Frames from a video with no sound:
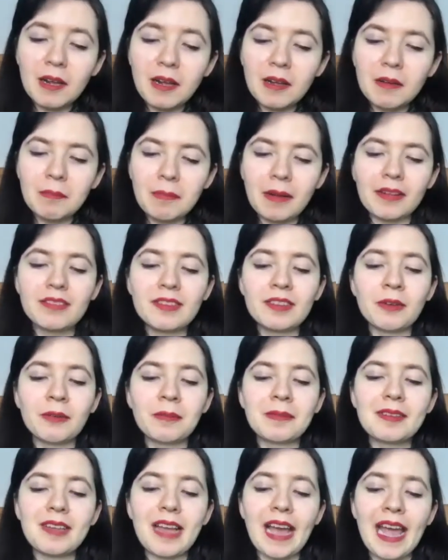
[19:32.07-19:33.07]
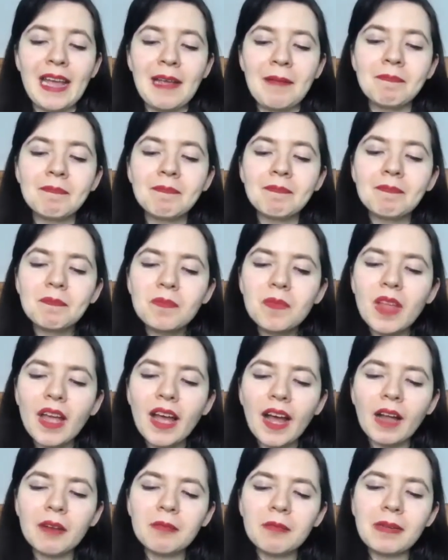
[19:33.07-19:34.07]
Both storms came.
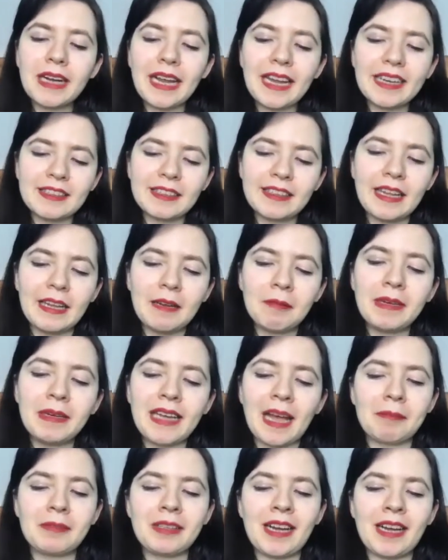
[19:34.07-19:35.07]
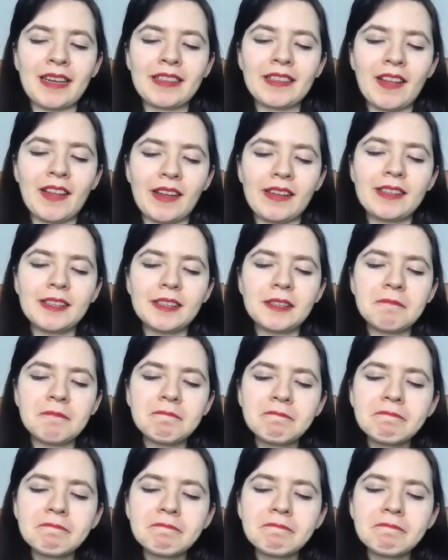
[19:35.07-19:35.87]
Unrelatedly, we kept getting lunch.